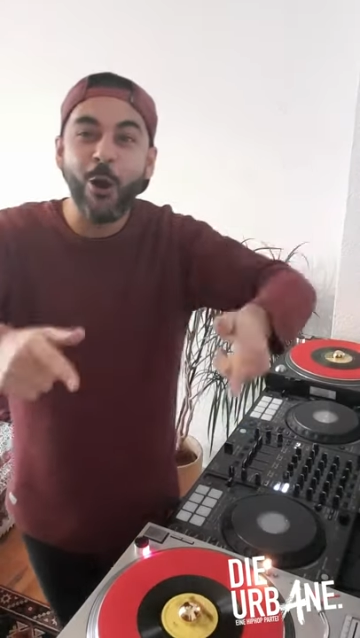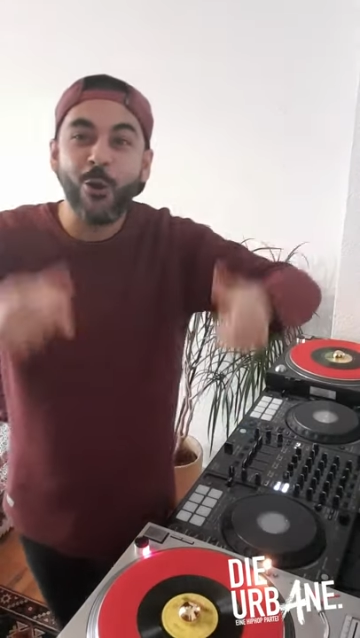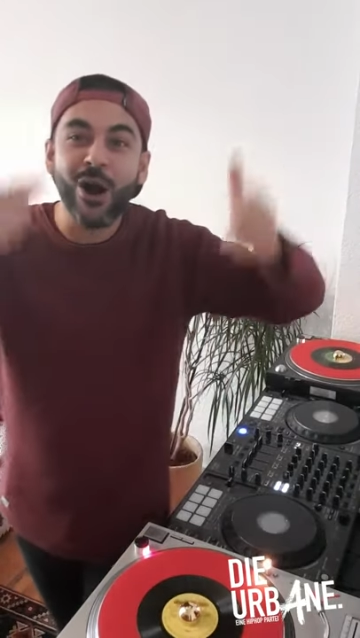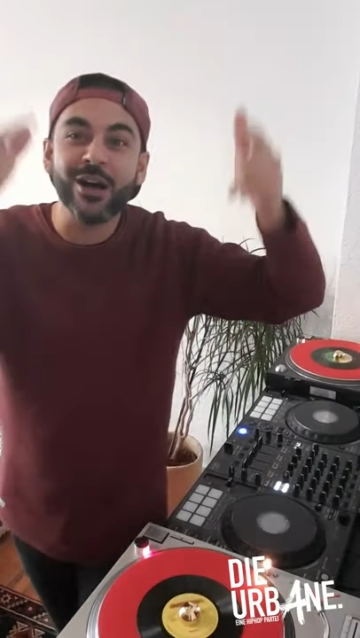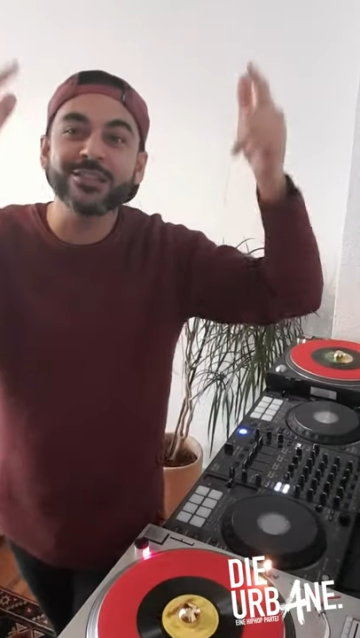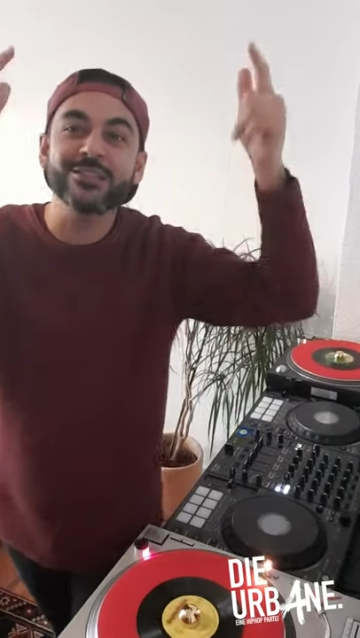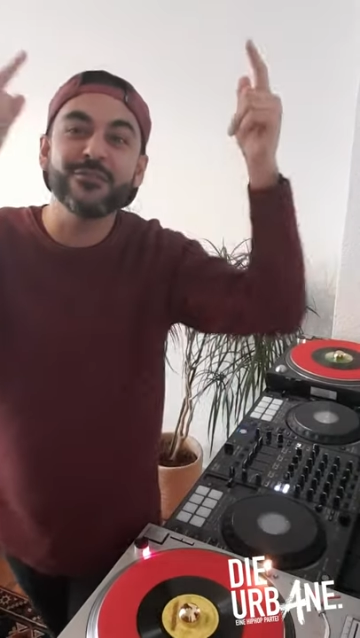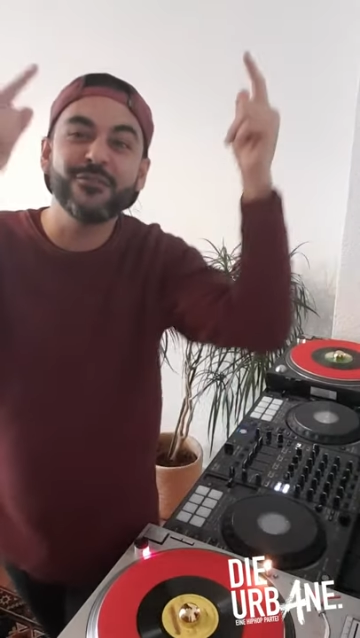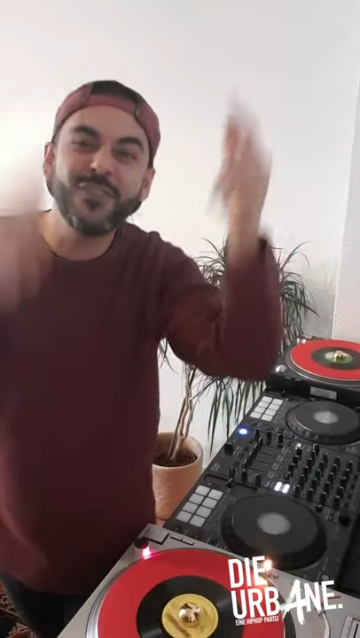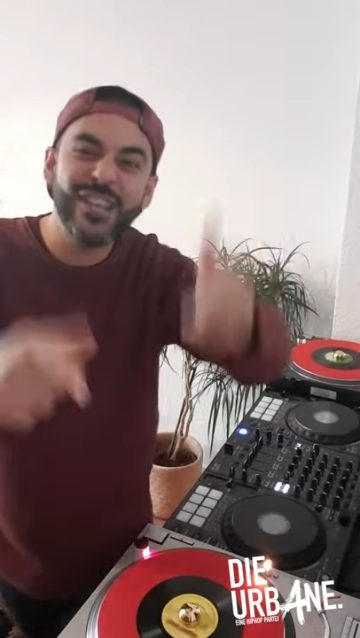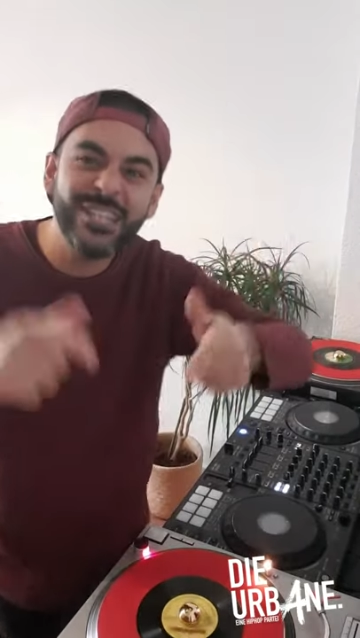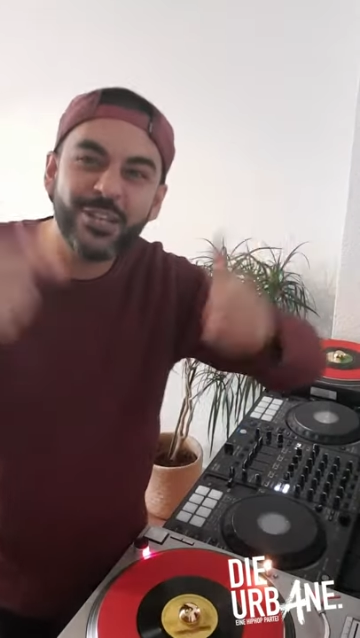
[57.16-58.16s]
hours
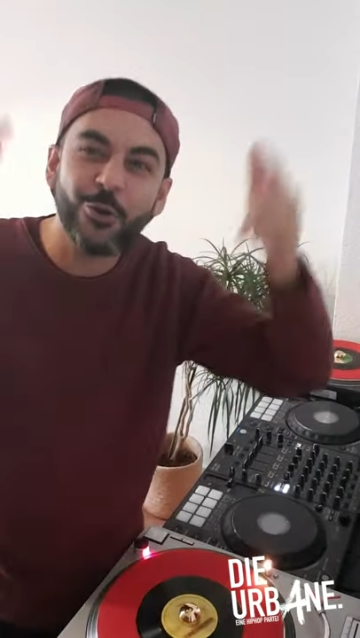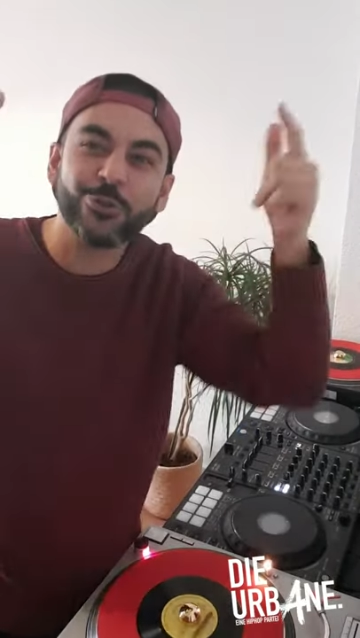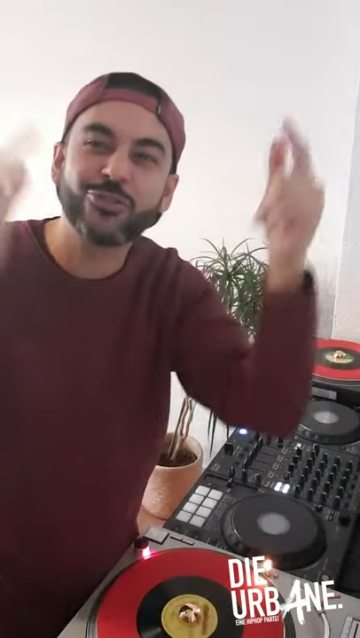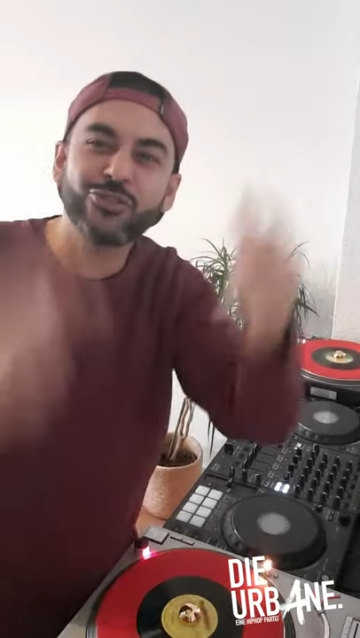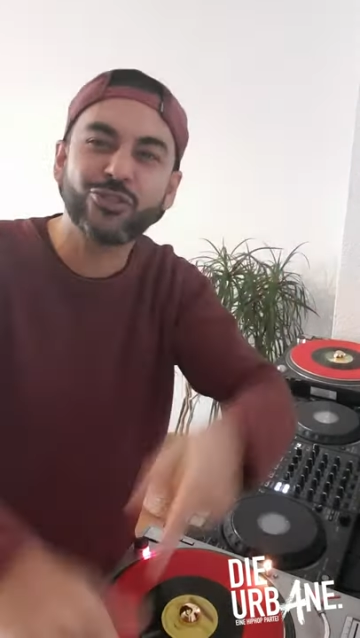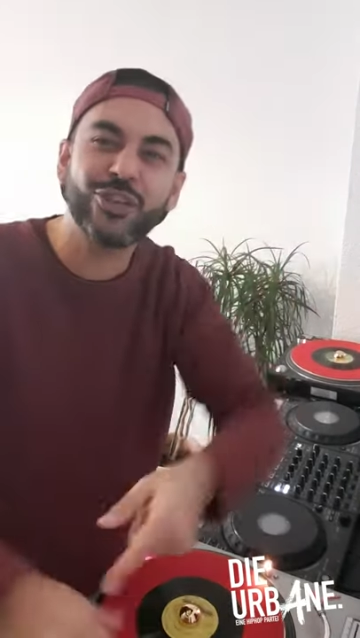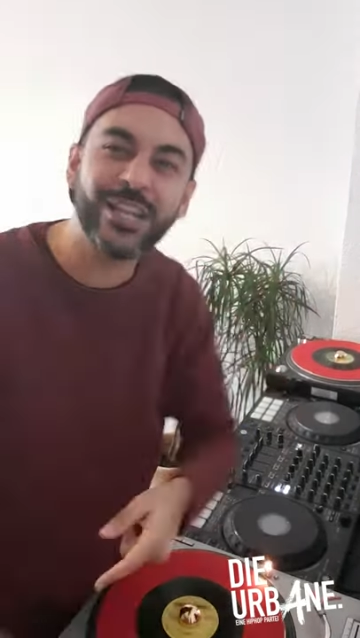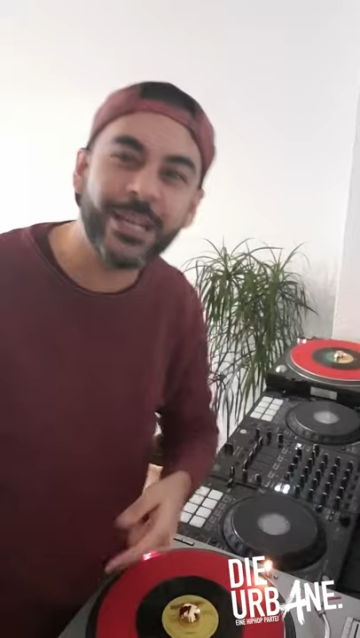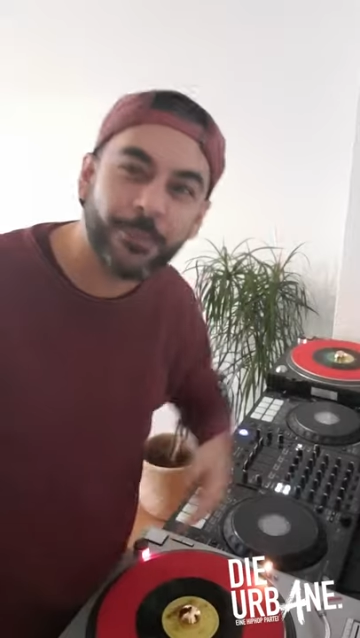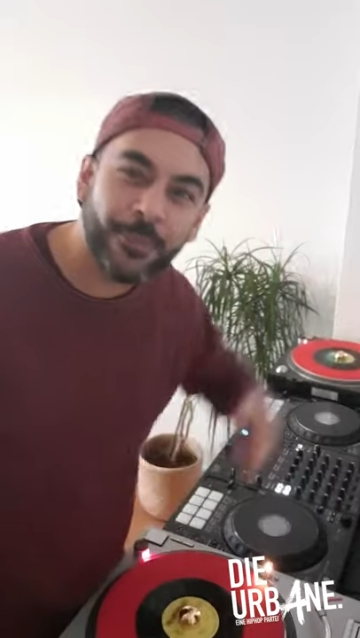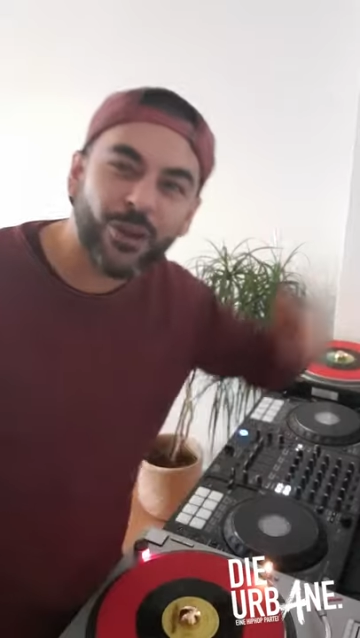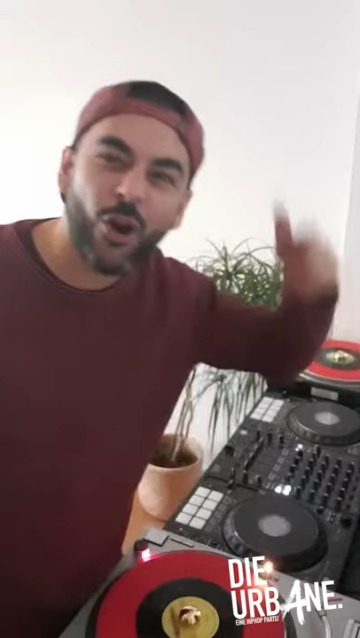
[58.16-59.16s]
video
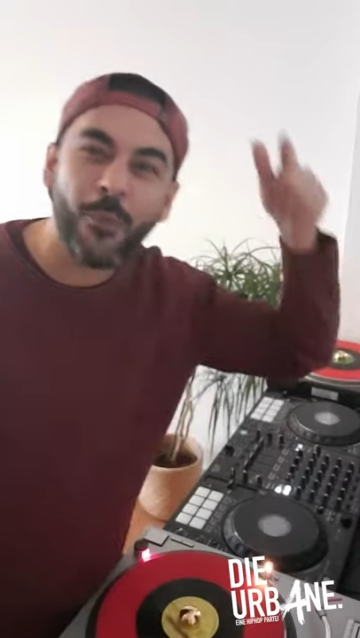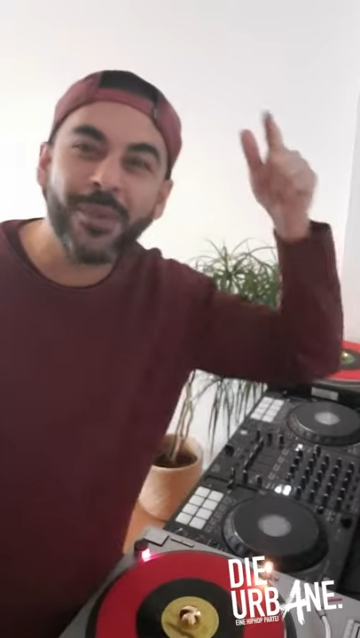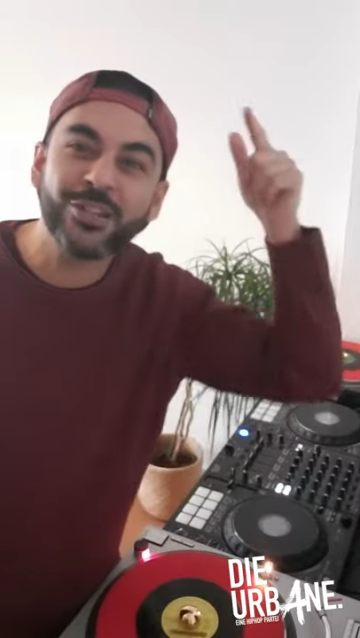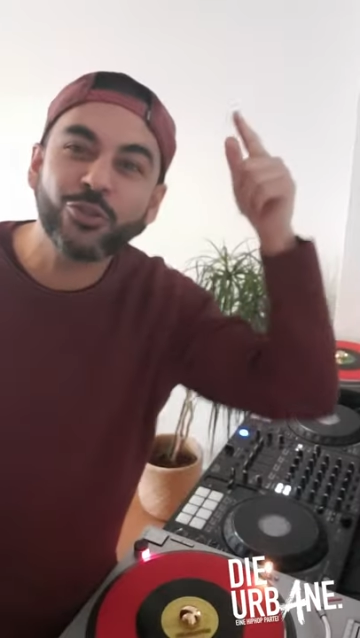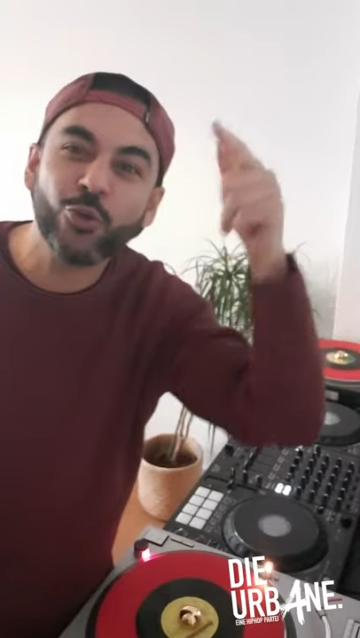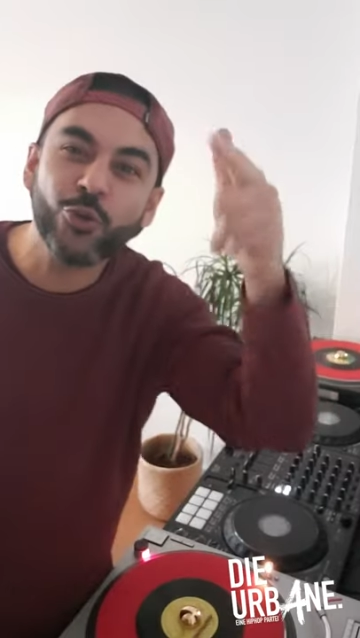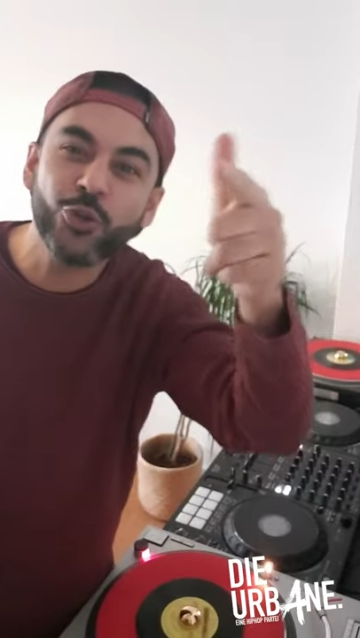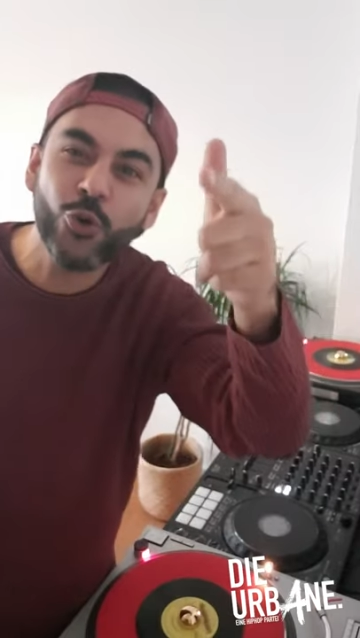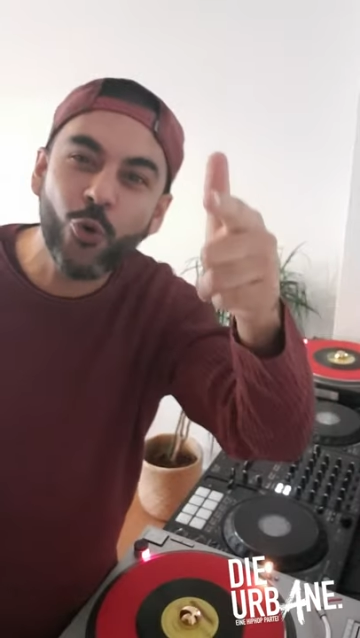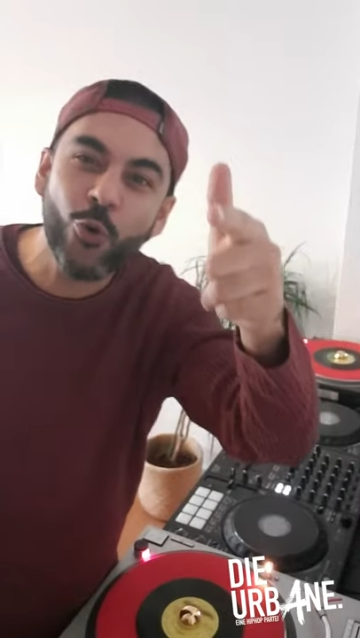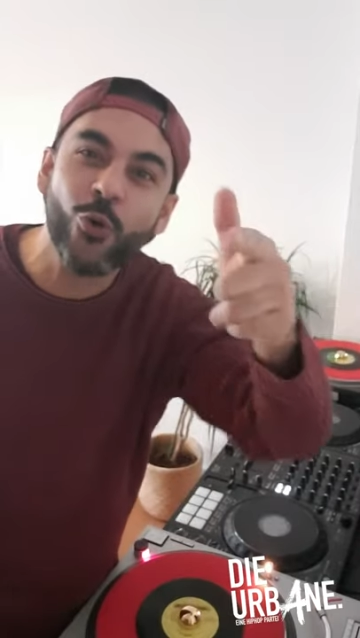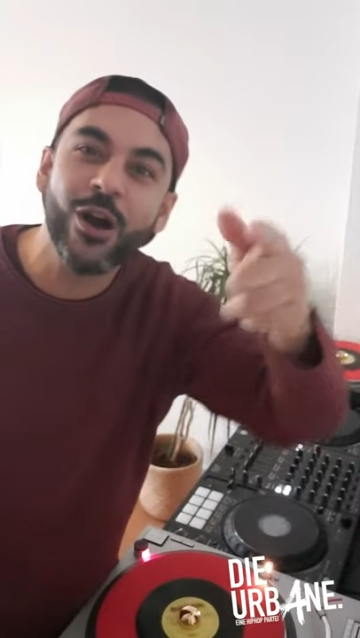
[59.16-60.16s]
stream coming to
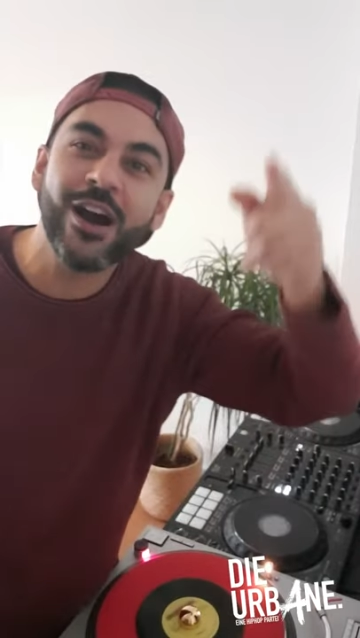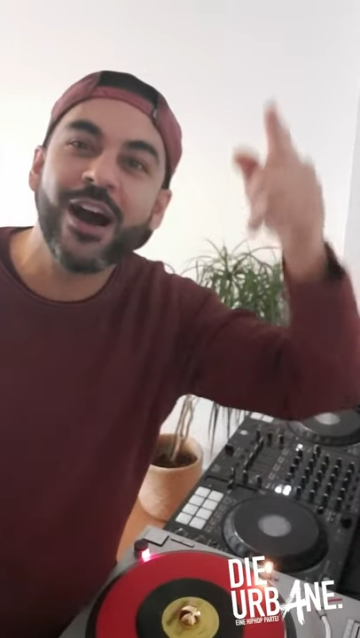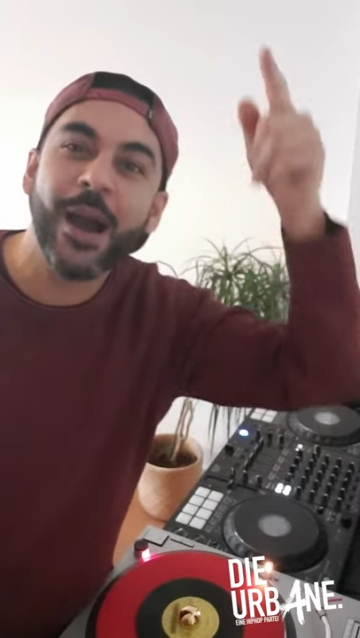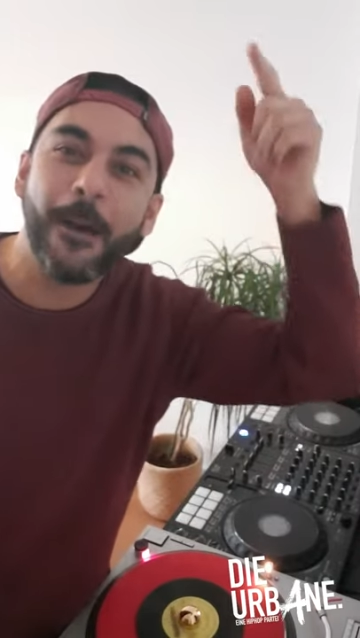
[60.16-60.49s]
you